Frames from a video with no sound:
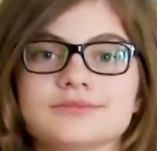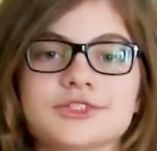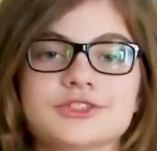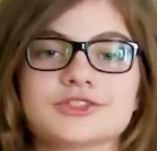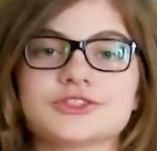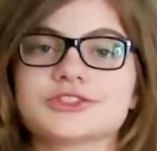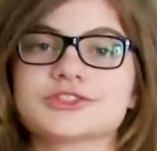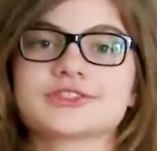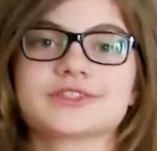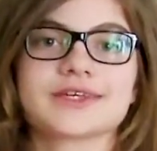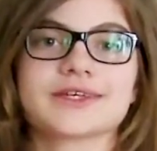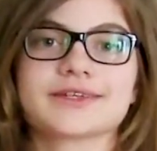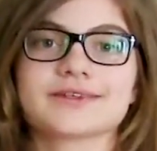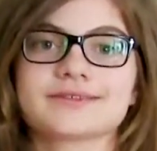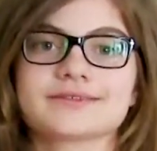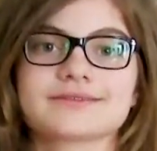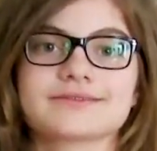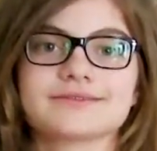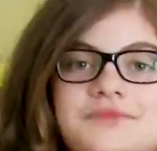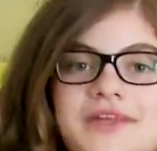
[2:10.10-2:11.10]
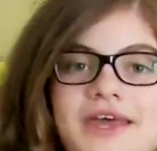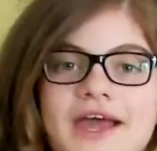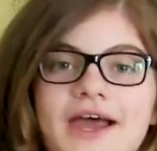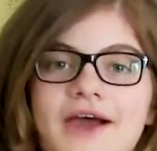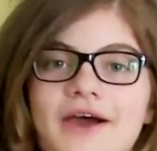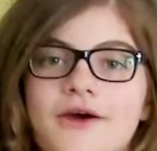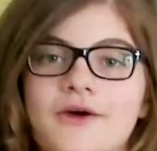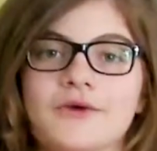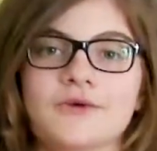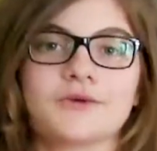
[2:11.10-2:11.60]
it's just like
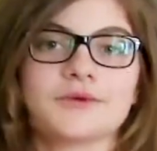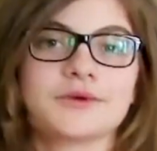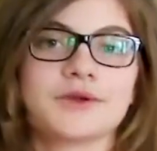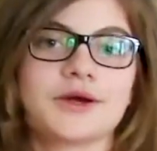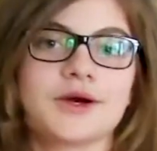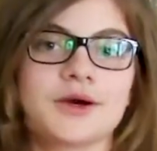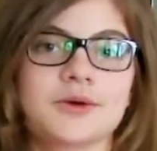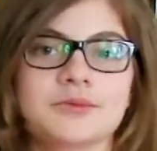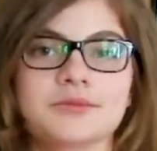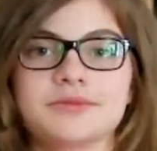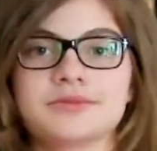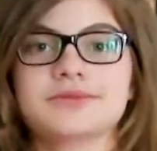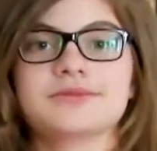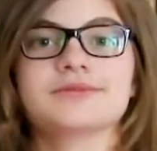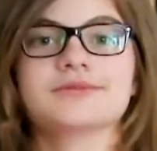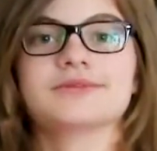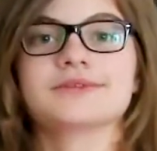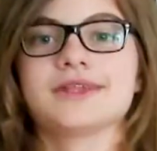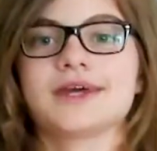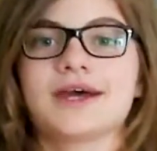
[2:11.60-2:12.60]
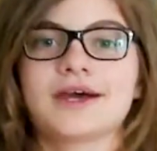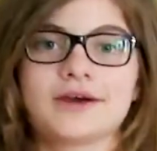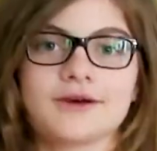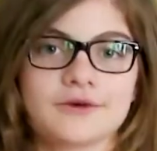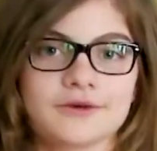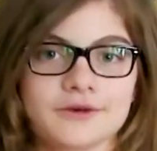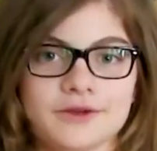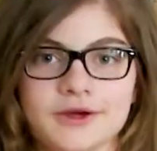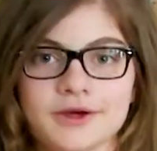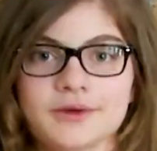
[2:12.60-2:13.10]
down, up, down,
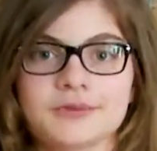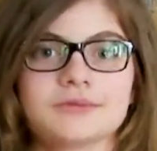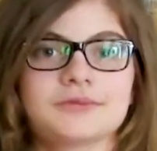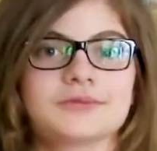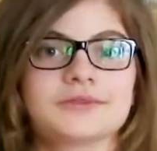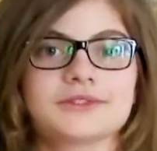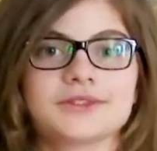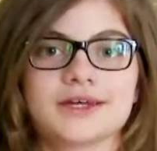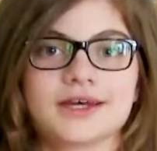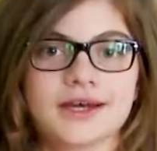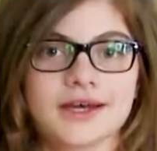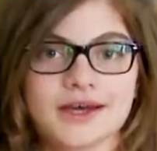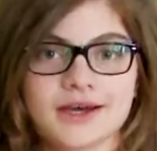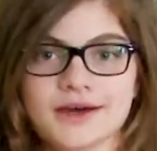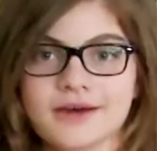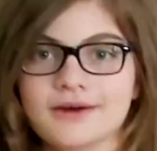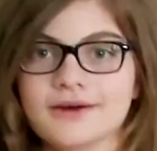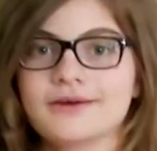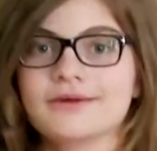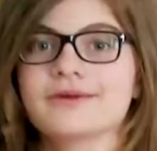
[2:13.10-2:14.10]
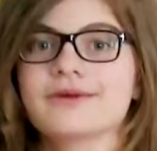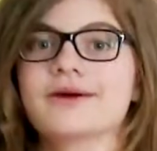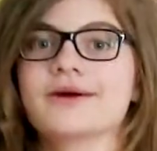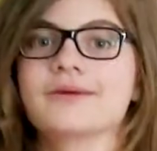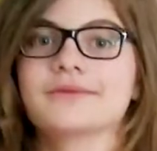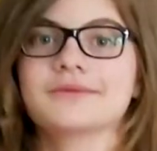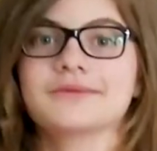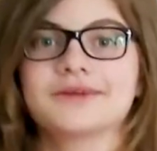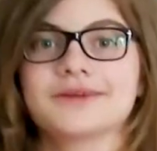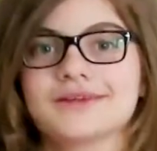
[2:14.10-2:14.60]
up, down,
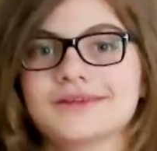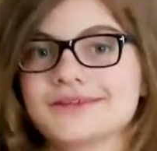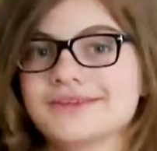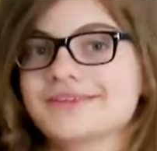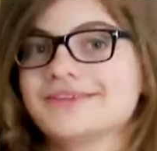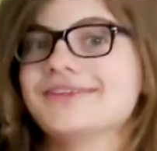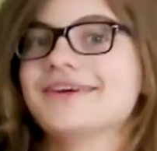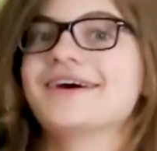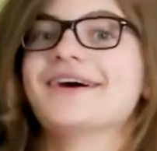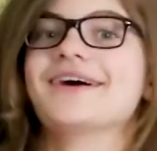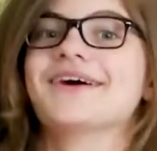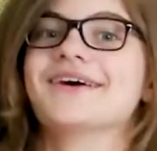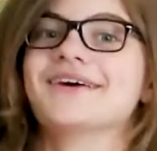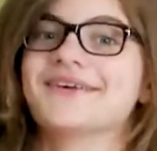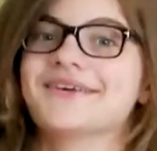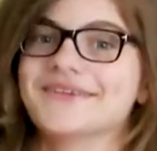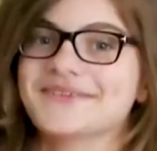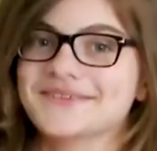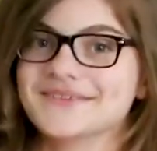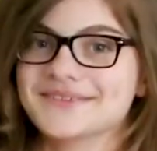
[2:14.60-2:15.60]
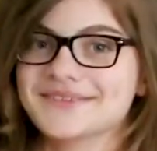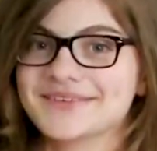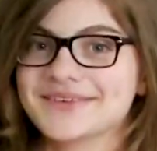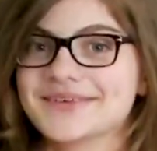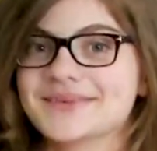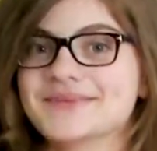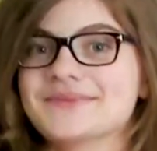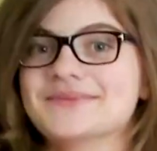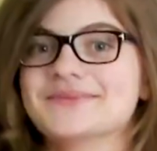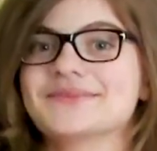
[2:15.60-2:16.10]
up,
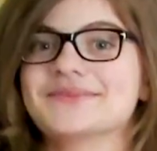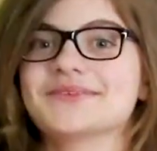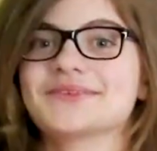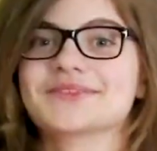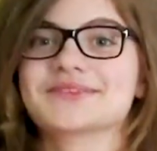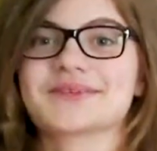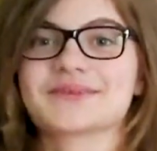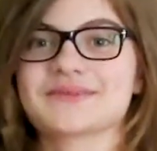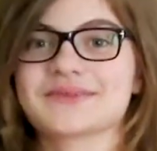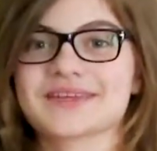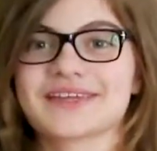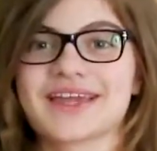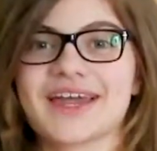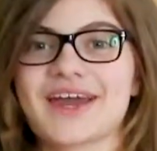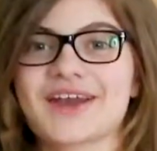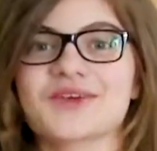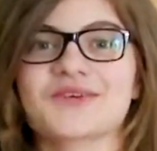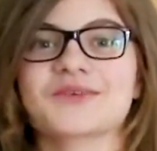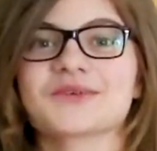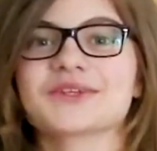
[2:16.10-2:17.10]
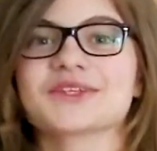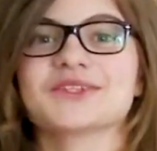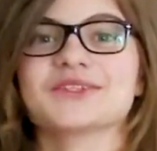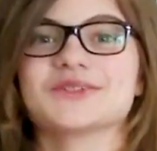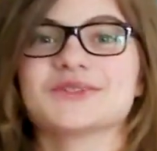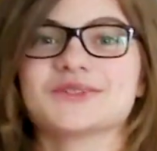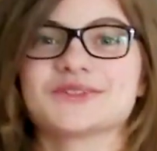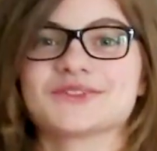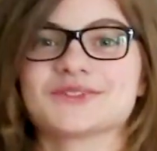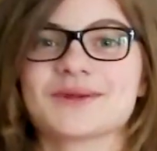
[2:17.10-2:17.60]
down, up, or something. I don't really
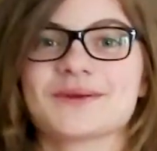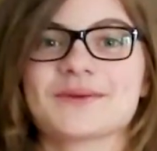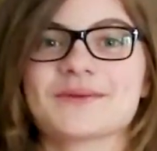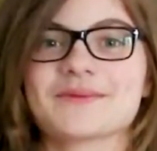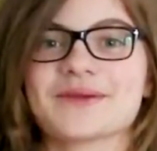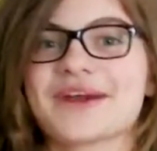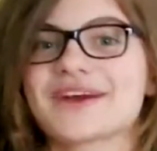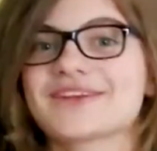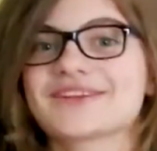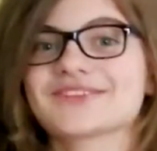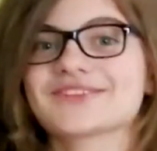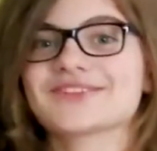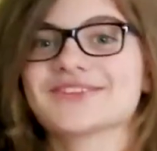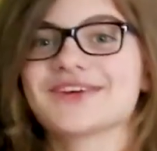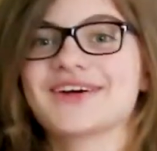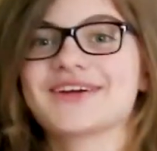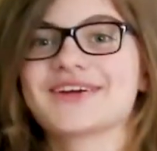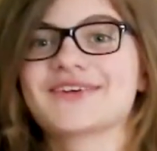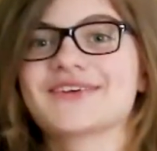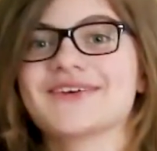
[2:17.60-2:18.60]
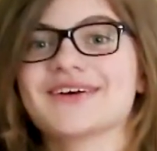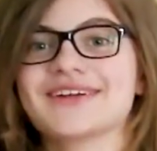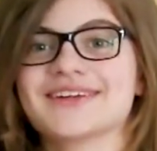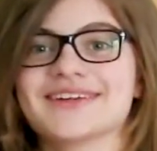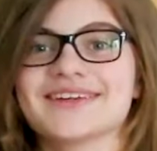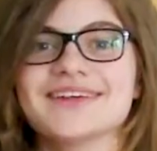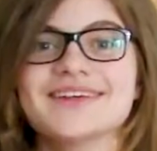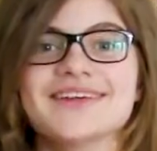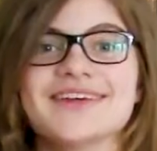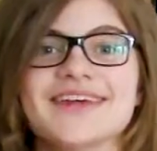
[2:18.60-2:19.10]
do a strumming pattern, so I don't know
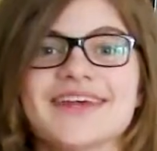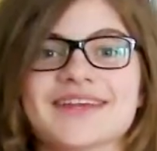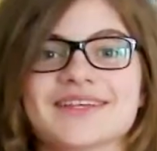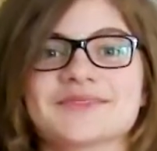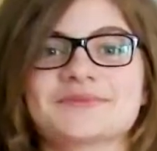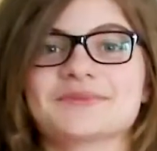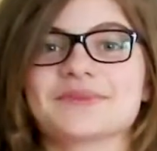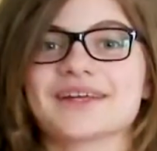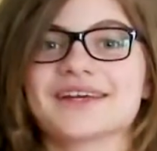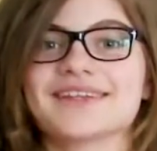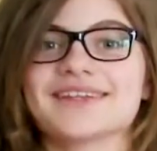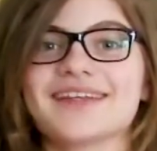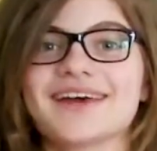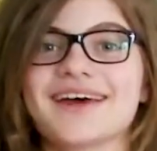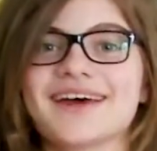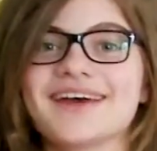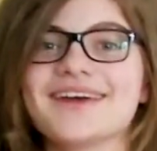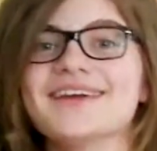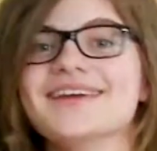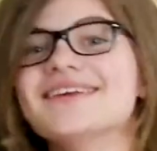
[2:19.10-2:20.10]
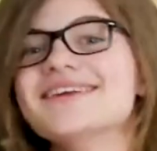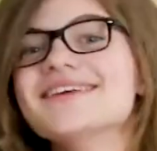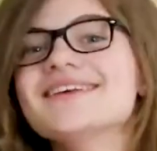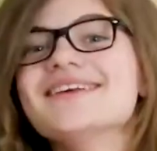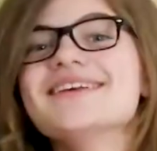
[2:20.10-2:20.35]
how to explain that.